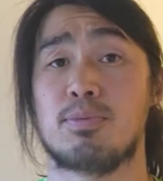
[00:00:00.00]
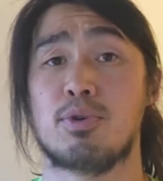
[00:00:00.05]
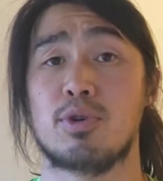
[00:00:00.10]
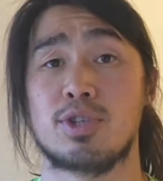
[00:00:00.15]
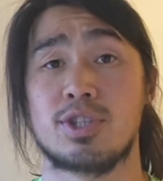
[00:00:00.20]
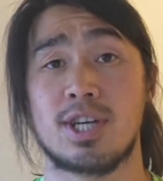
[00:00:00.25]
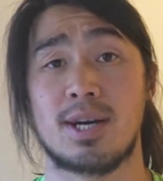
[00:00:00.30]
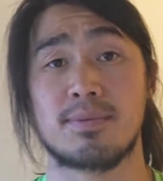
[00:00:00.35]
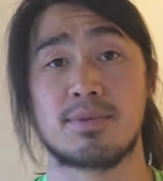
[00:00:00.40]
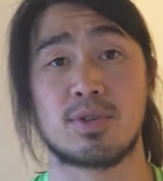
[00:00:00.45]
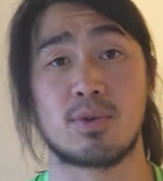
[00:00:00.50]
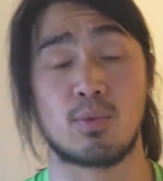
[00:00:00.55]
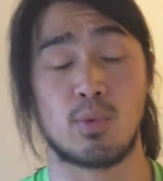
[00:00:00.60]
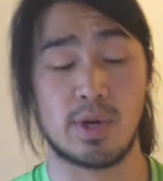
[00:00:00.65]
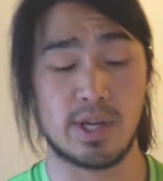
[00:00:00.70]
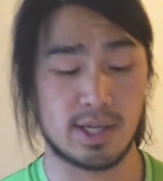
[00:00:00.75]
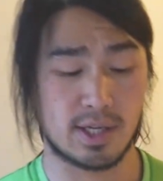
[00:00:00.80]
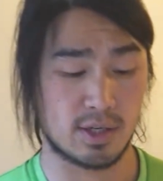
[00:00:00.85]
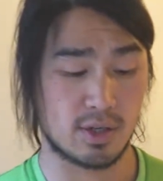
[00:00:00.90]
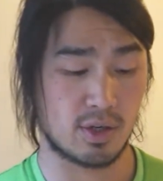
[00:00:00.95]
push-ups,
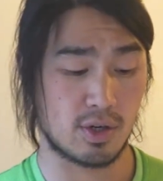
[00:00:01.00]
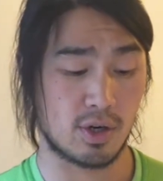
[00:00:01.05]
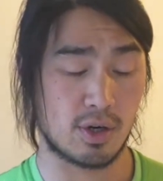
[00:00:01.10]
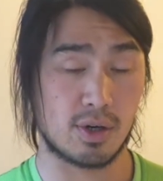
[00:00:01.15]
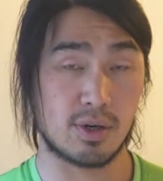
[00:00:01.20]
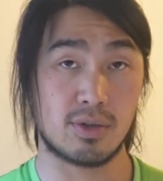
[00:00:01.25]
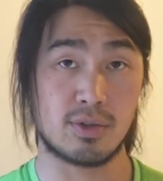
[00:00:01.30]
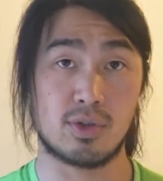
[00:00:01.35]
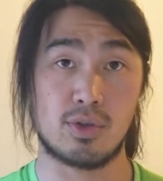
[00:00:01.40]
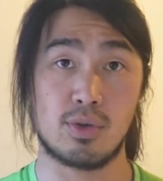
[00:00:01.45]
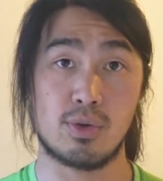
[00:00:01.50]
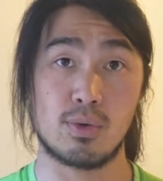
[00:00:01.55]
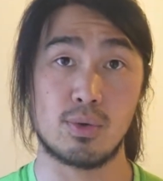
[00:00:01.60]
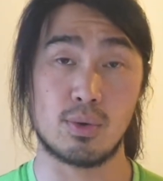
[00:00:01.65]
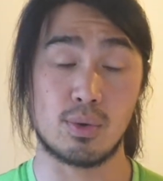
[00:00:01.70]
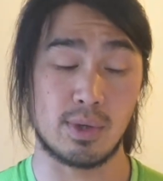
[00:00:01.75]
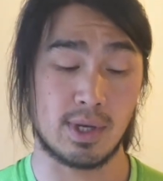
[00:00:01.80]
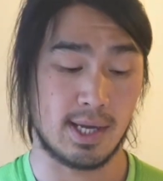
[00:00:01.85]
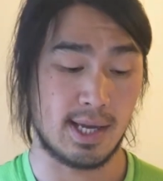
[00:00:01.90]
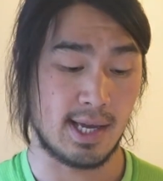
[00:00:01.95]
we can go to